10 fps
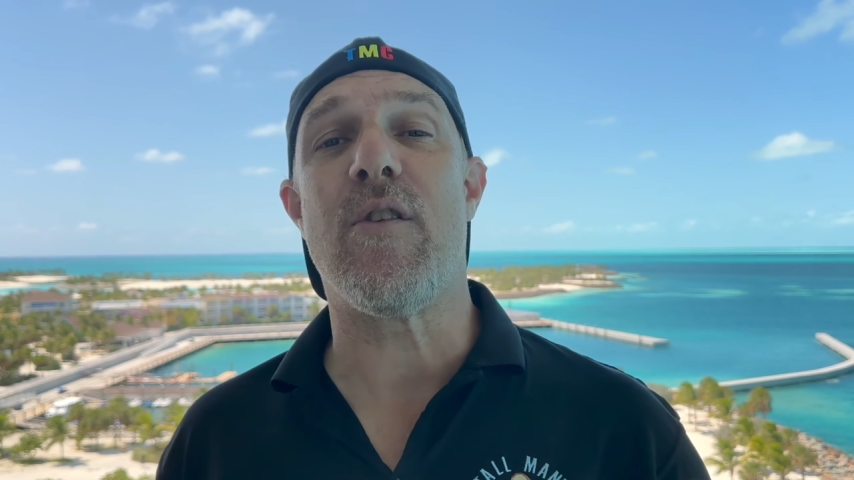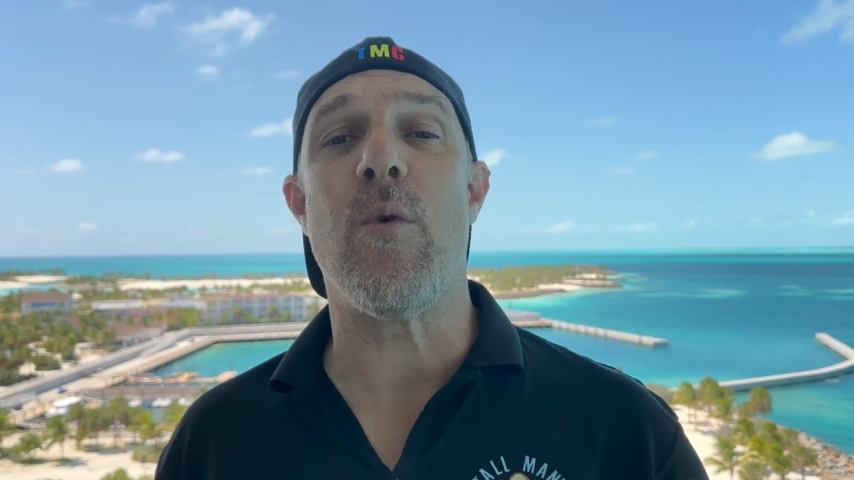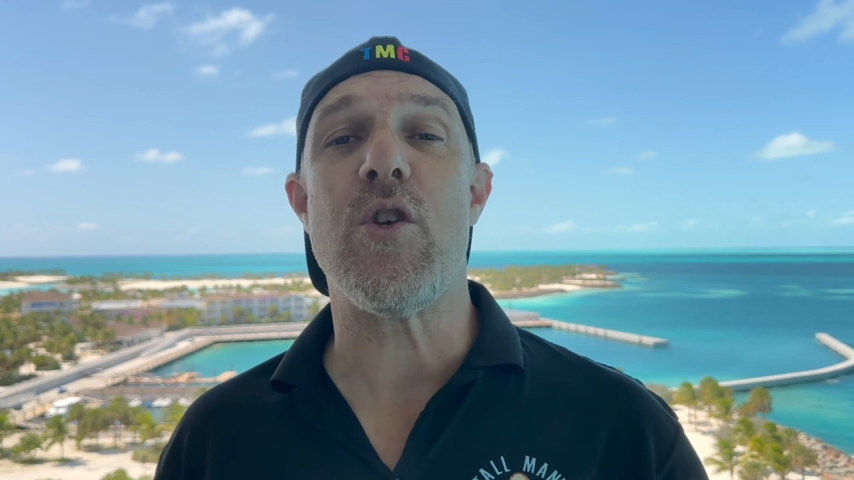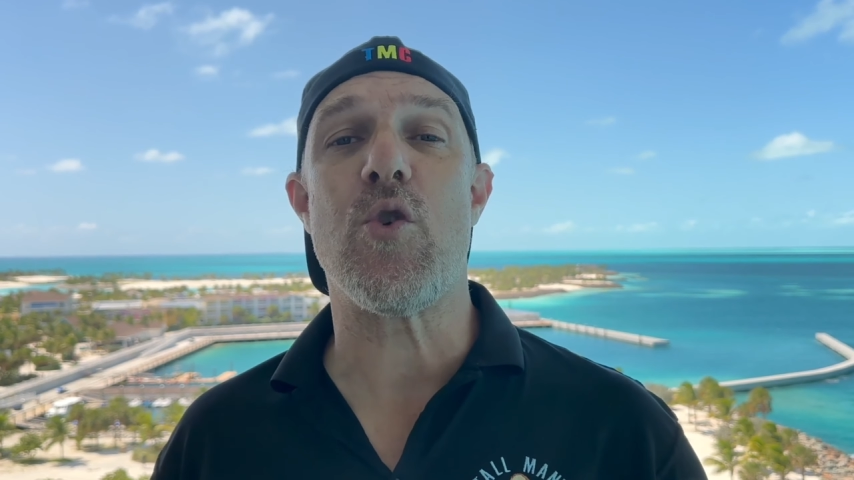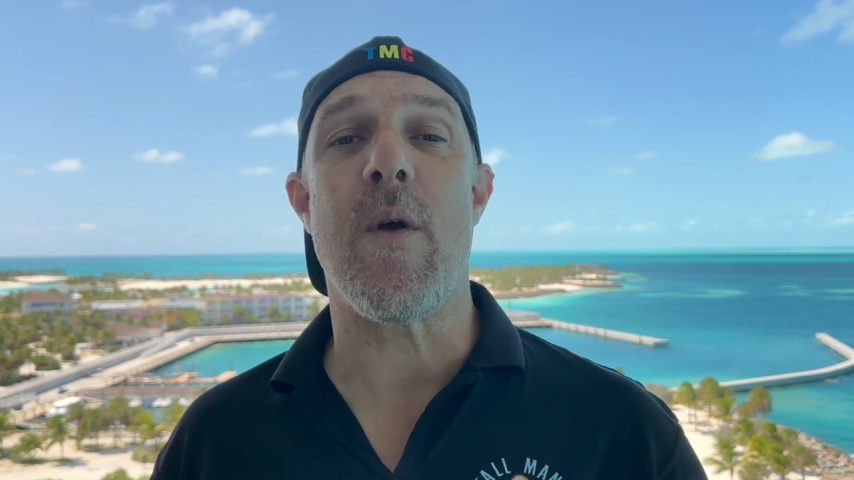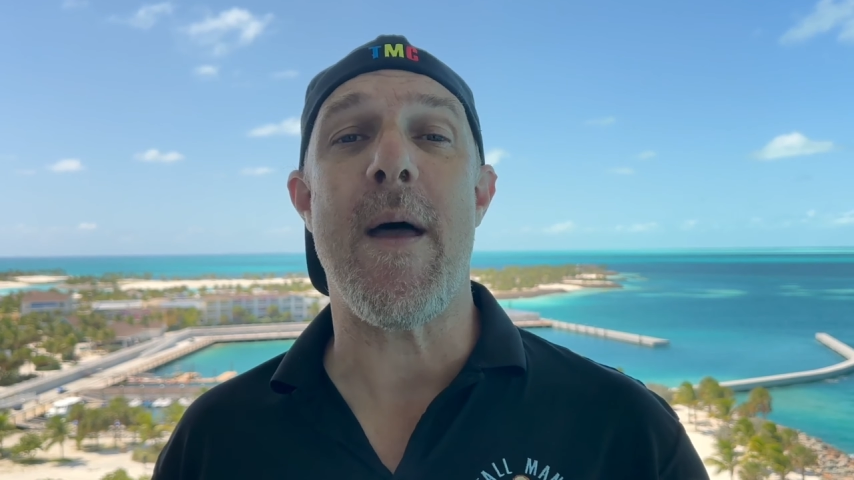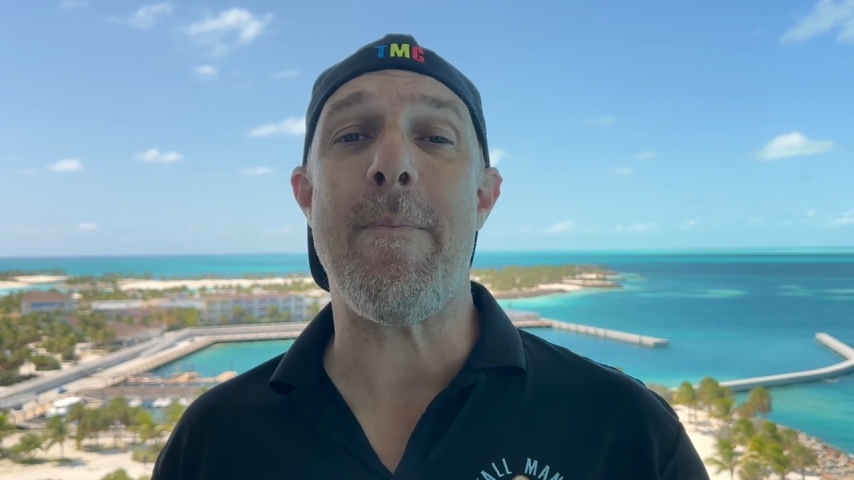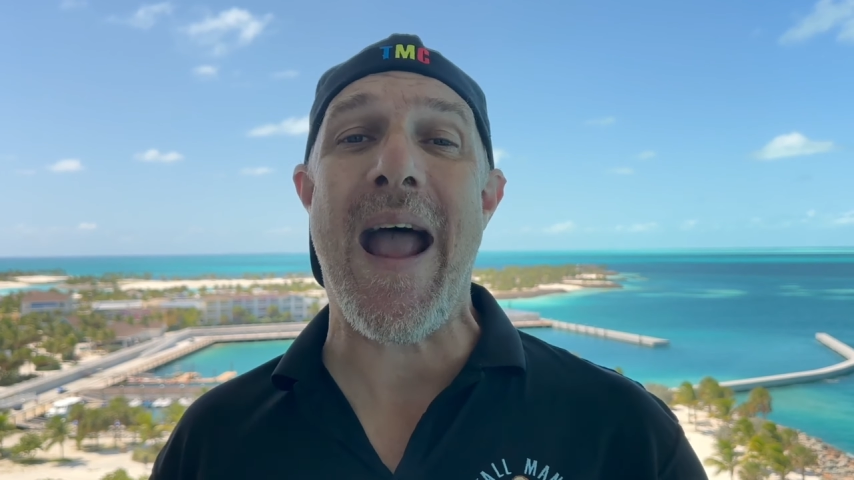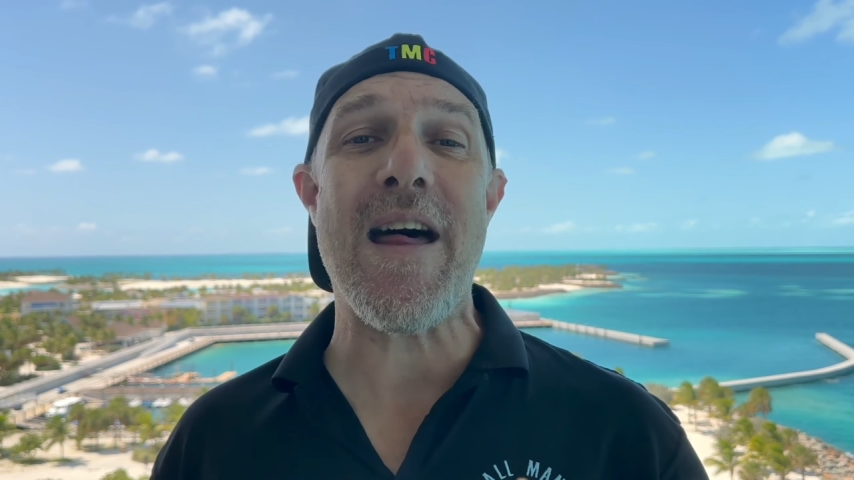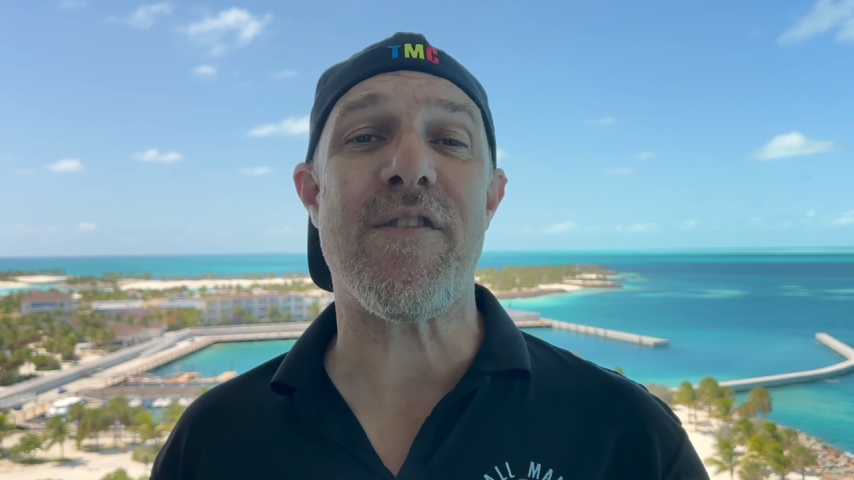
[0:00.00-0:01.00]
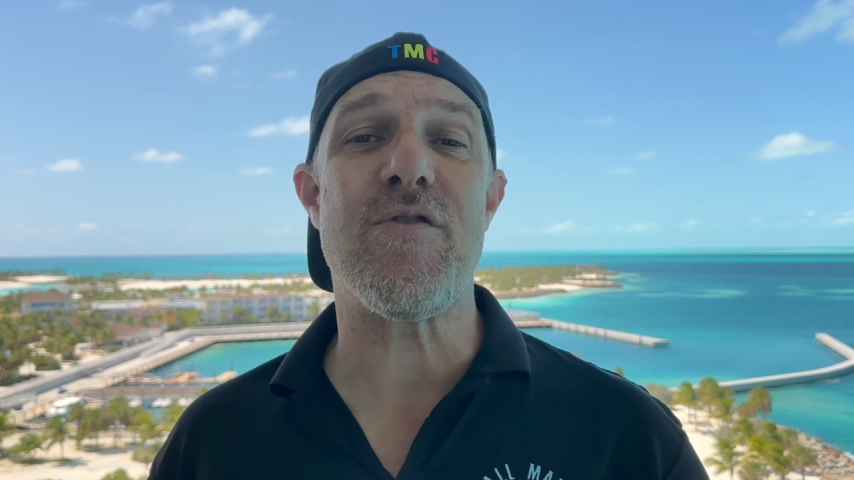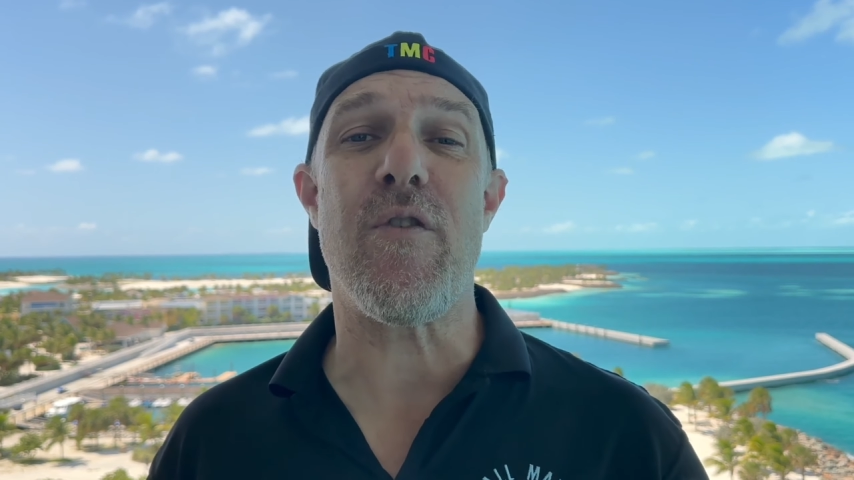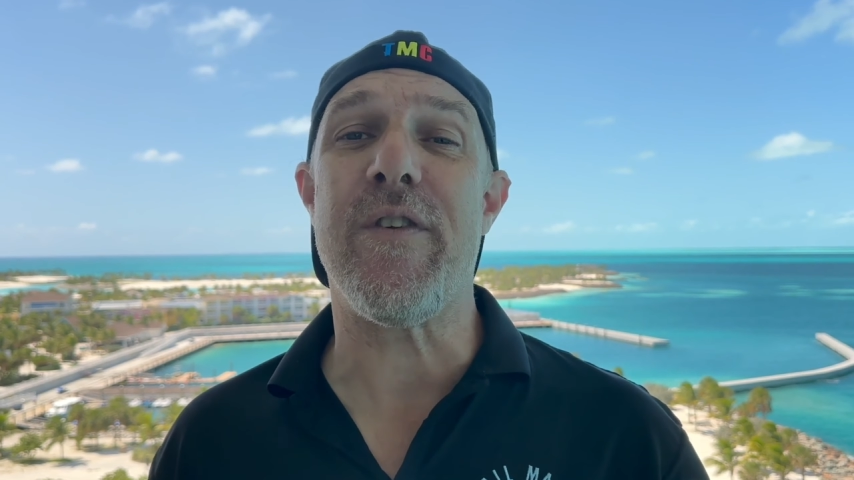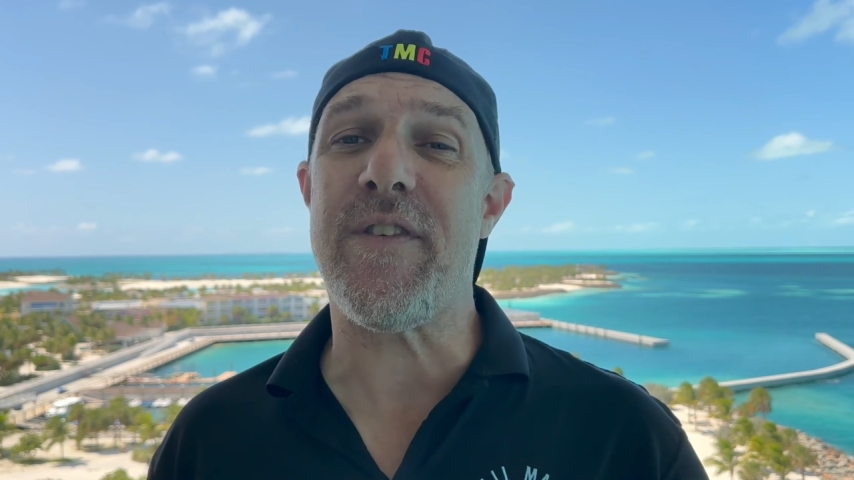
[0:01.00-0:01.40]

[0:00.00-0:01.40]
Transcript: to ensure that passengers